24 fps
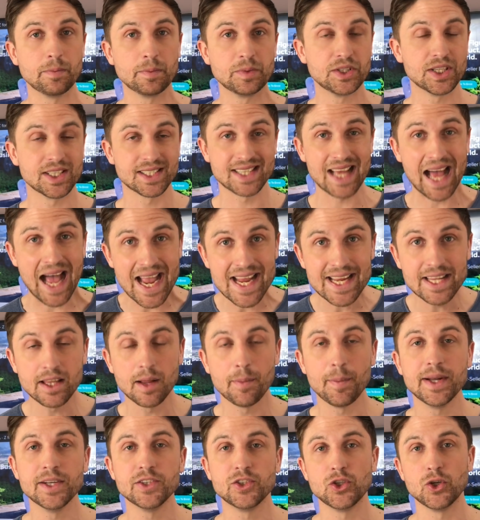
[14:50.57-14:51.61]
design
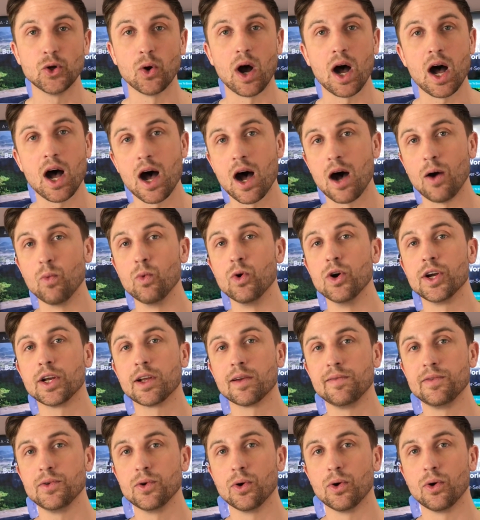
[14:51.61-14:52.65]
them into your artwork
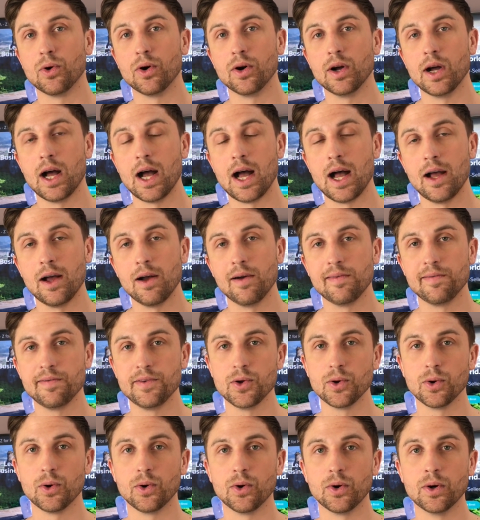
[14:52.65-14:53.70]
of
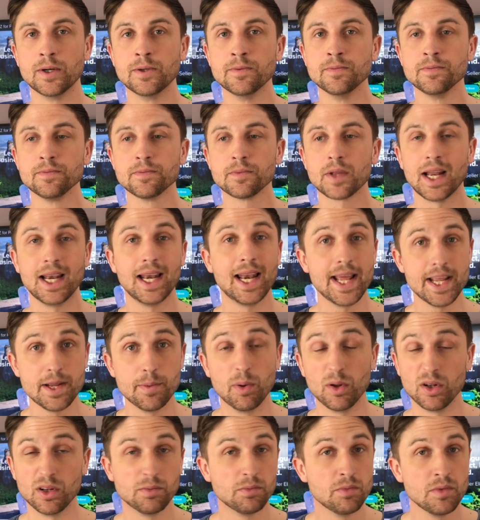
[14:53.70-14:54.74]
your
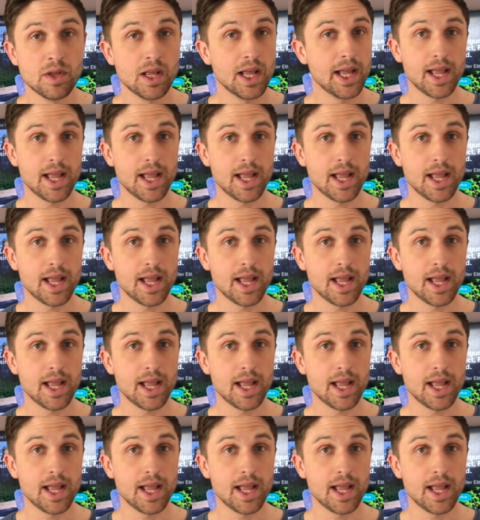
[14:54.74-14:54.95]
label.